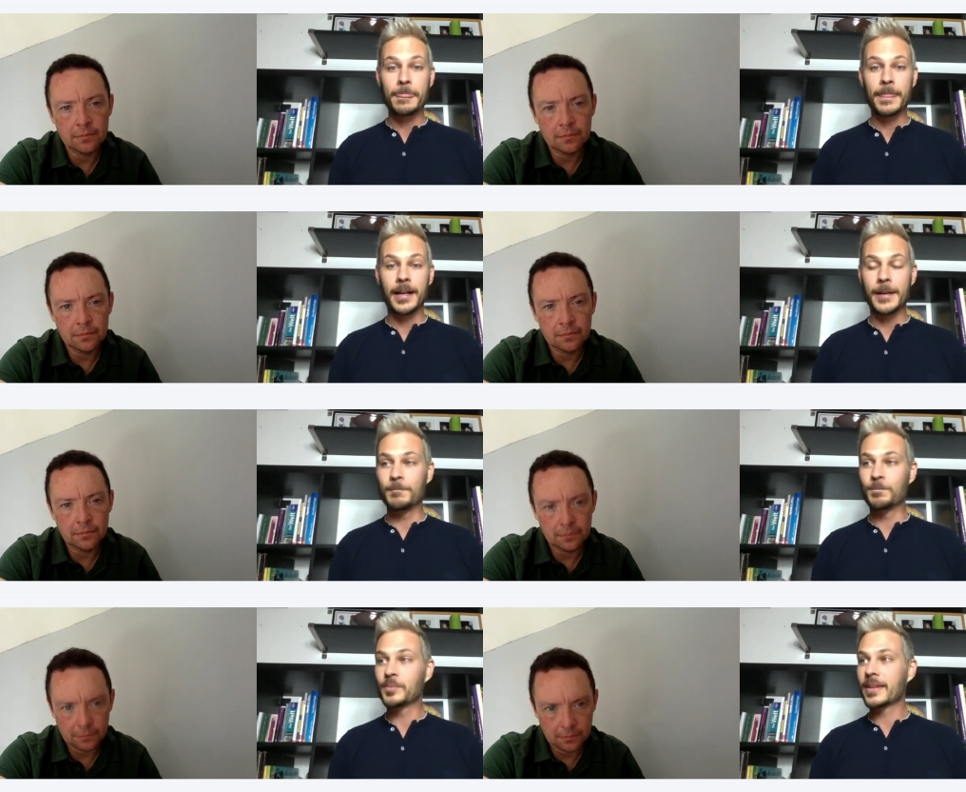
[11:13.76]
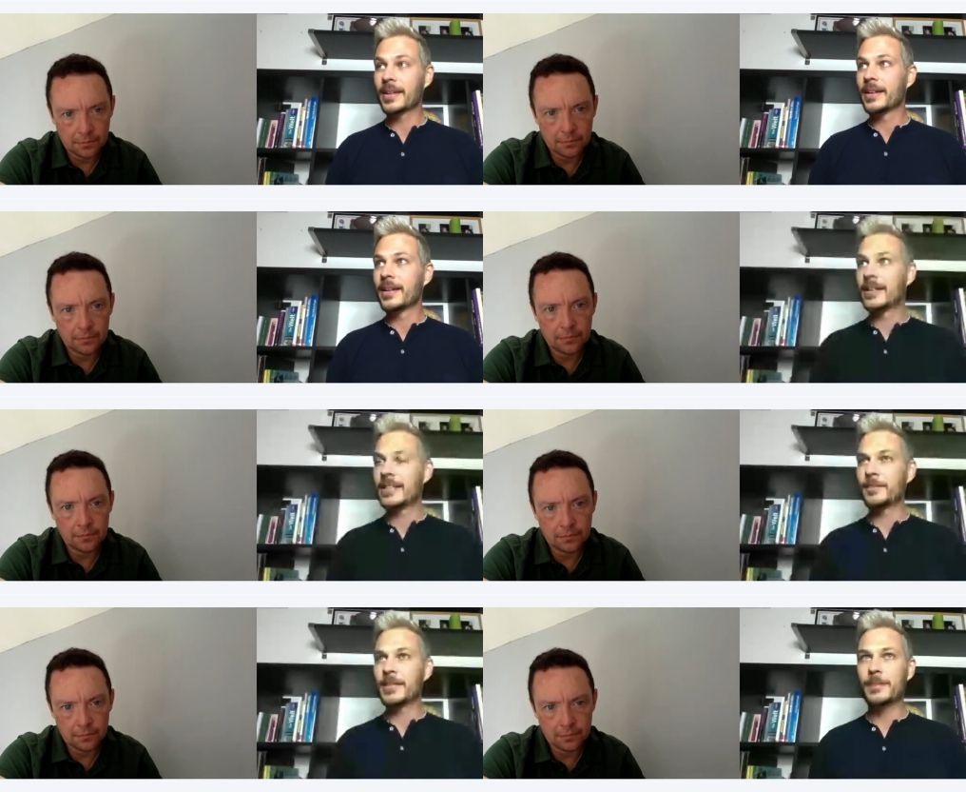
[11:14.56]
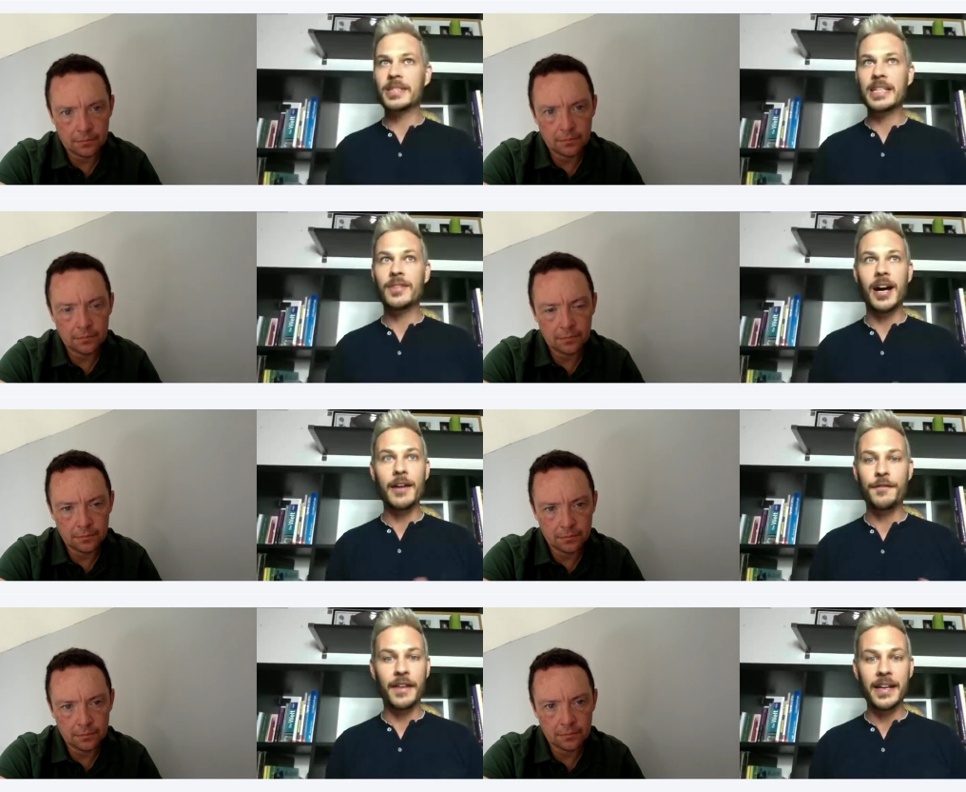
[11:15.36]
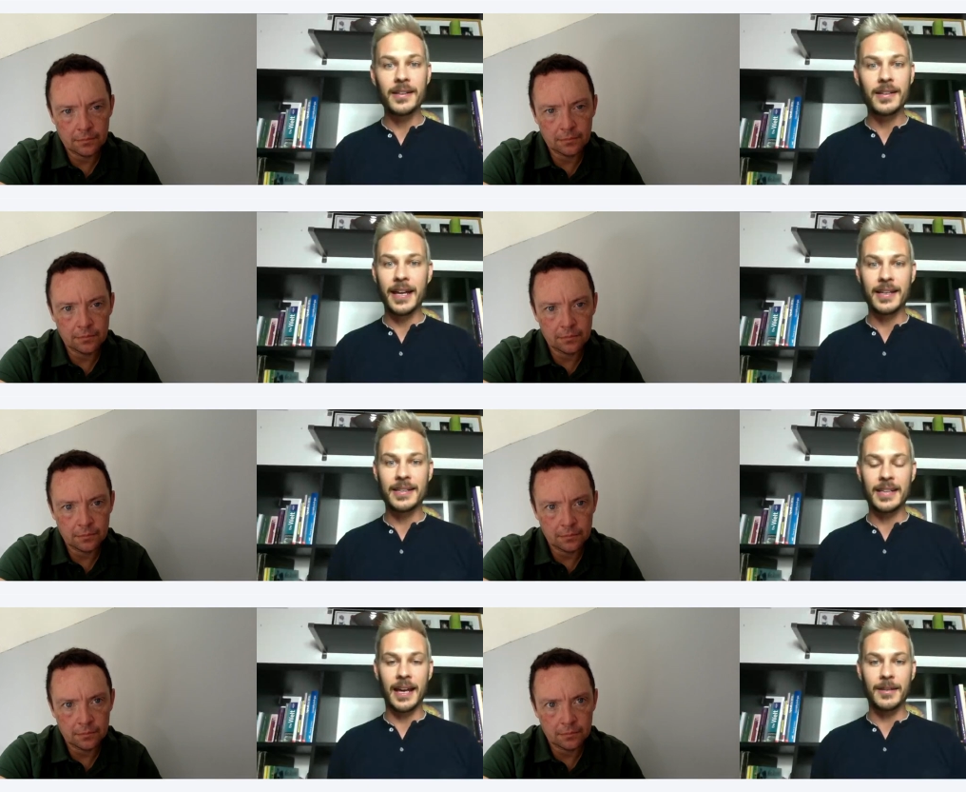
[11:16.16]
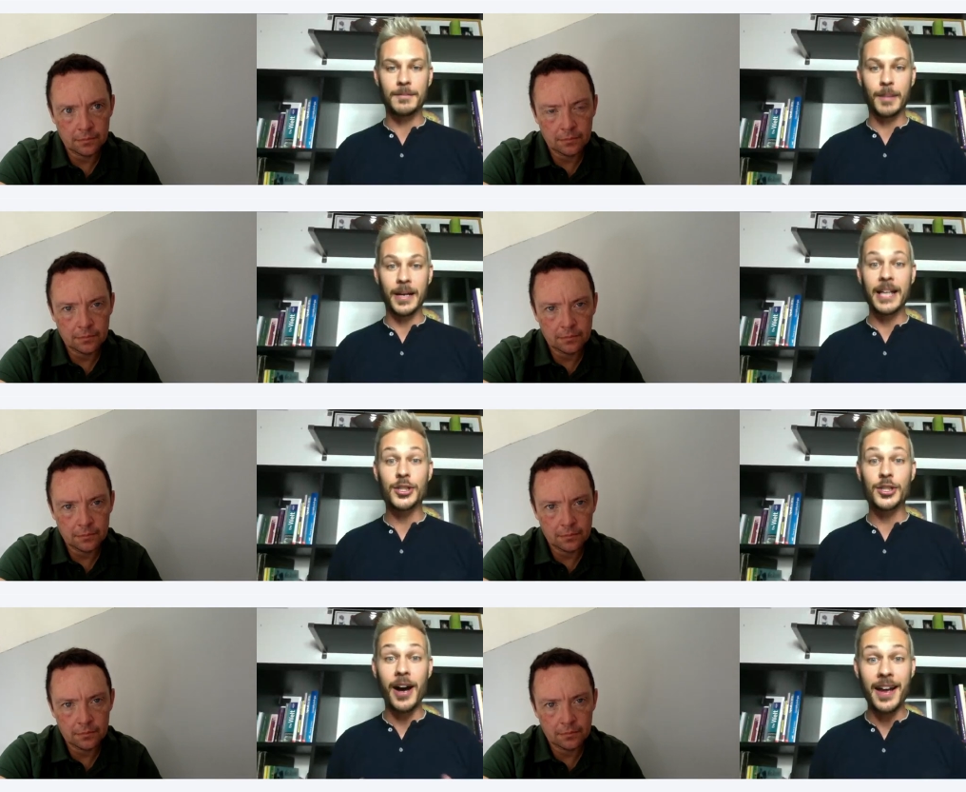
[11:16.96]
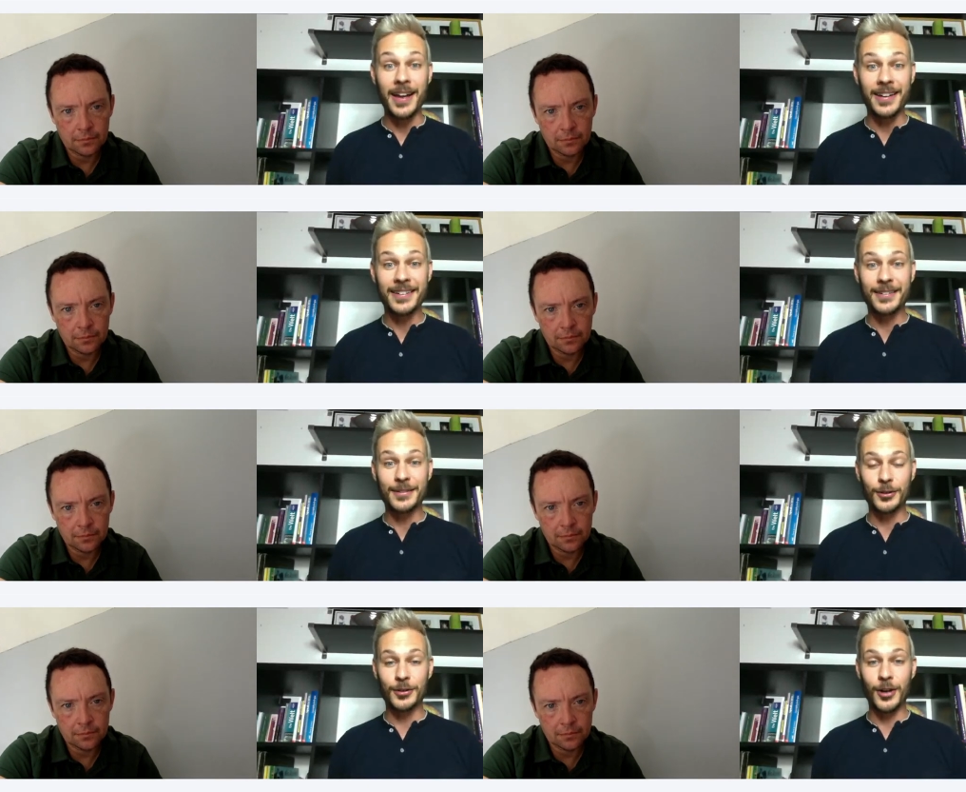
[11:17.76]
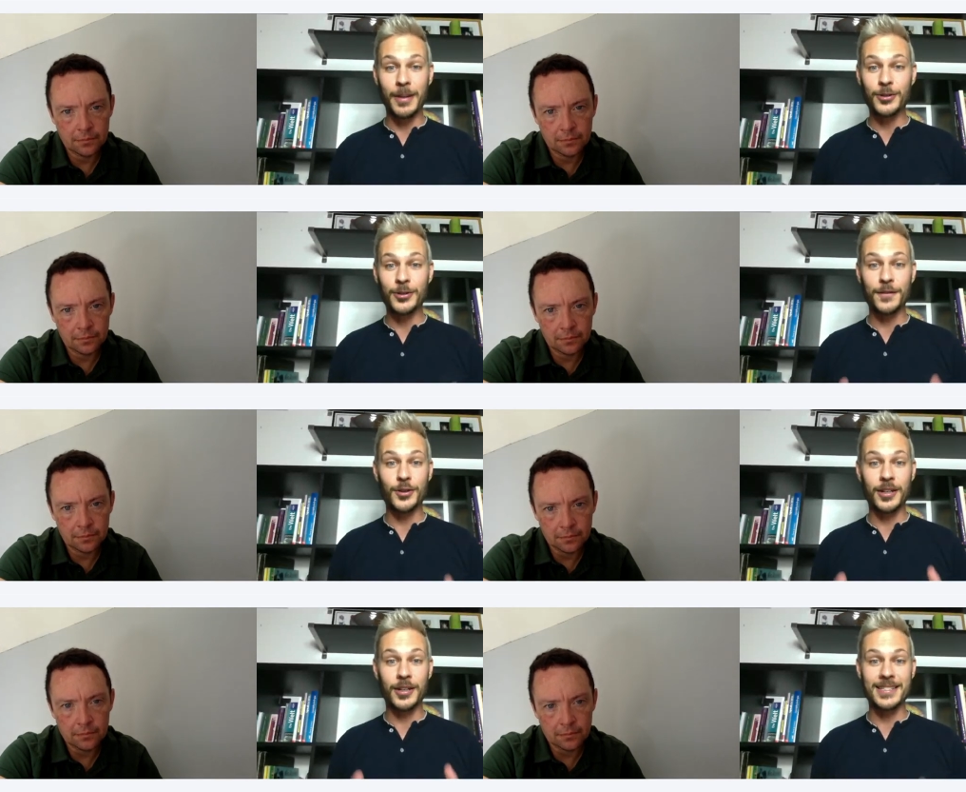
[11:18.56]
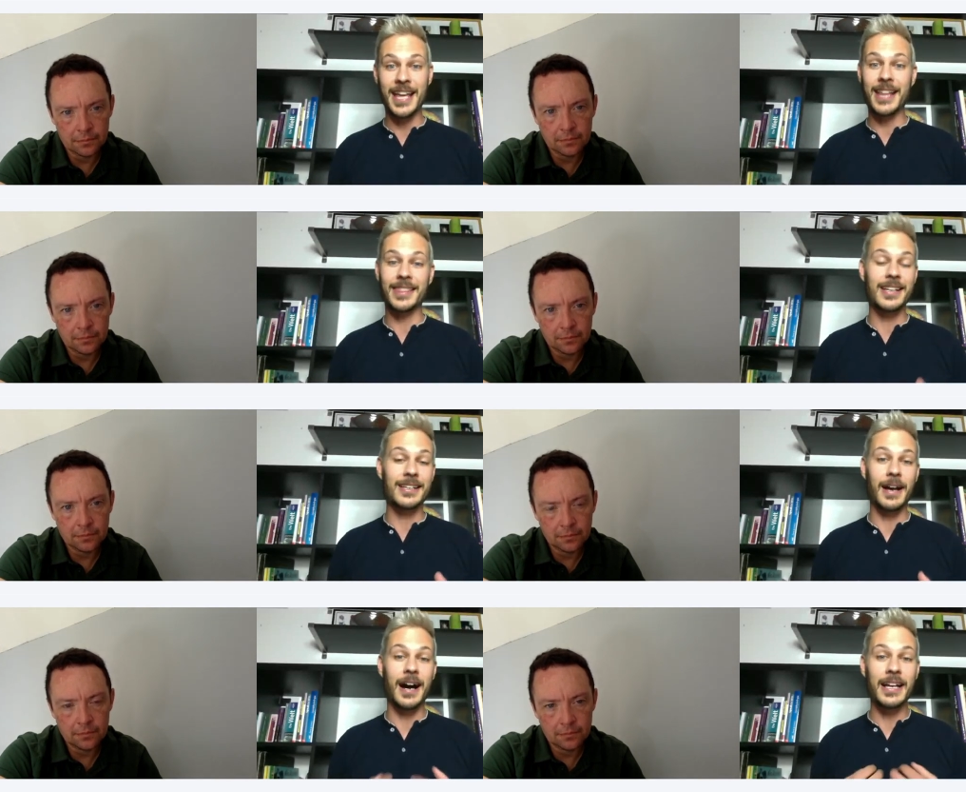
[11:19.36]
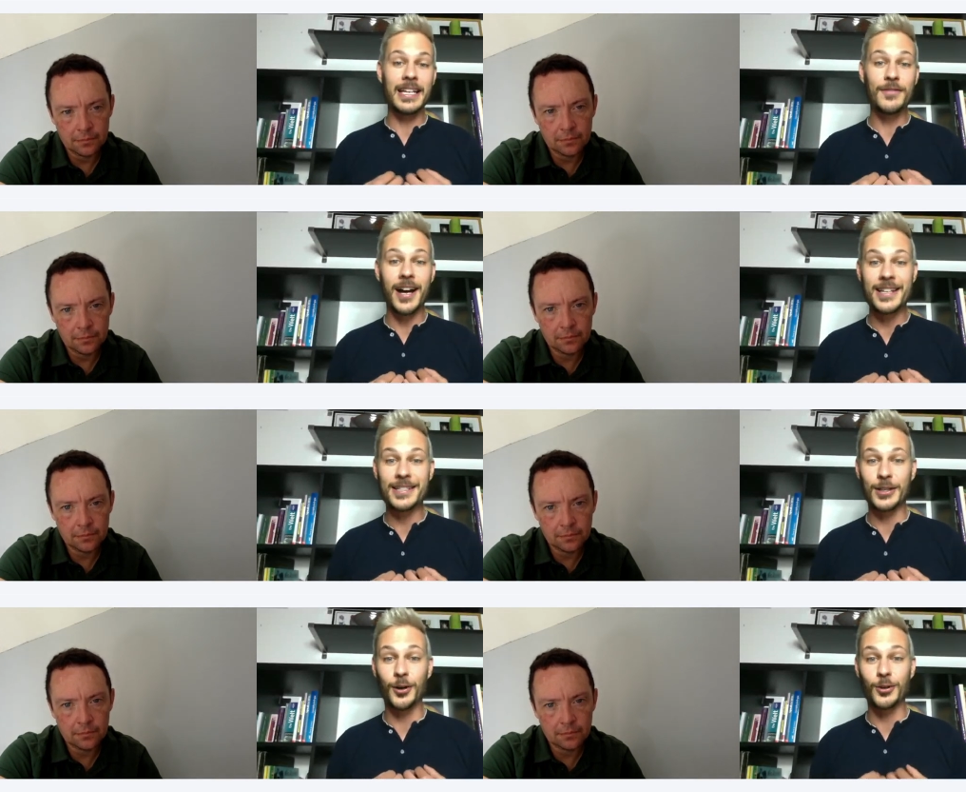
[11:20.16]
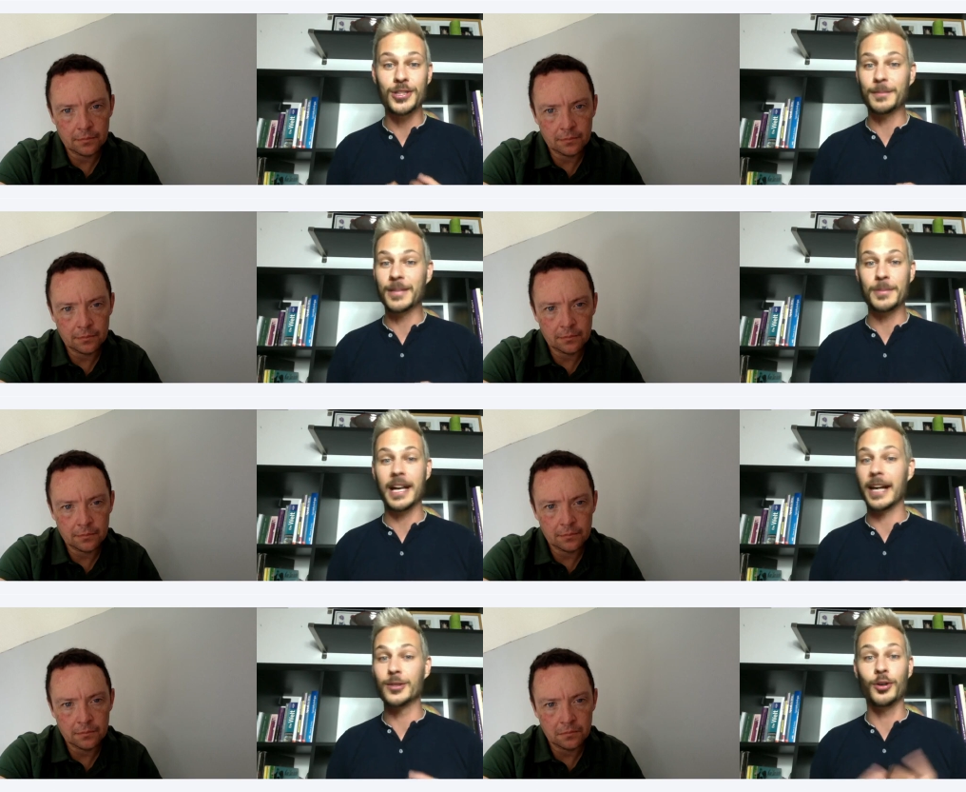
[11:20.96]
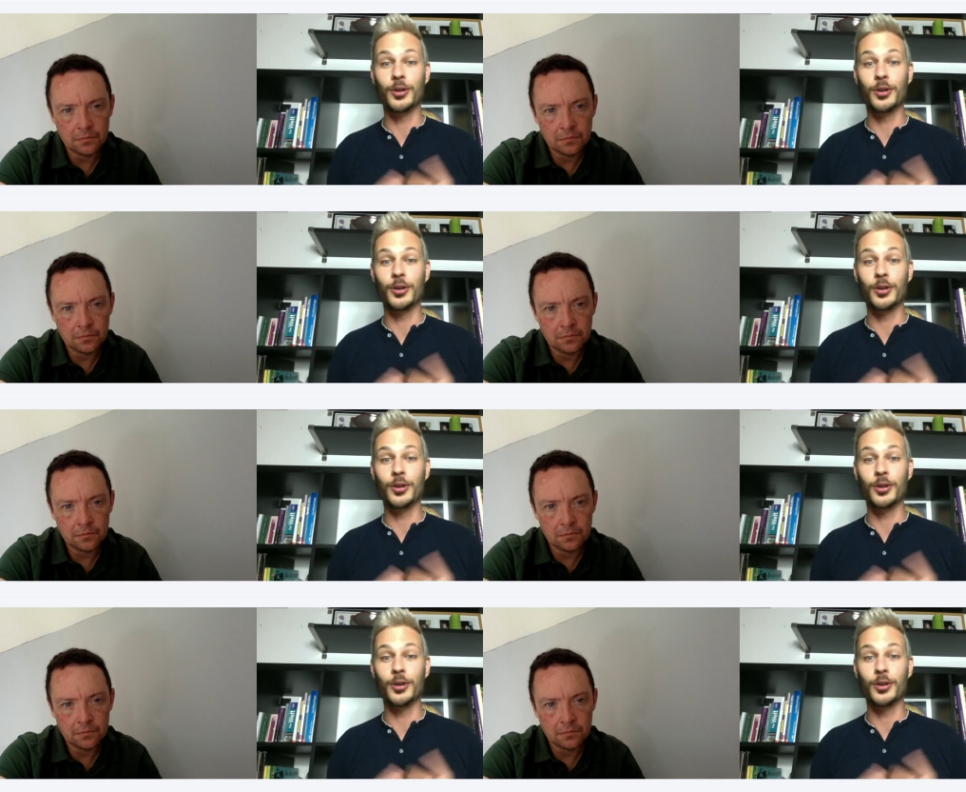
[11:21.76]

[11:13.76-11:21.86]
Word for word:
Speaker 1: um sometimes even I fail and and but I try, you know. But you have to understand that even I as a coach sometimes I don't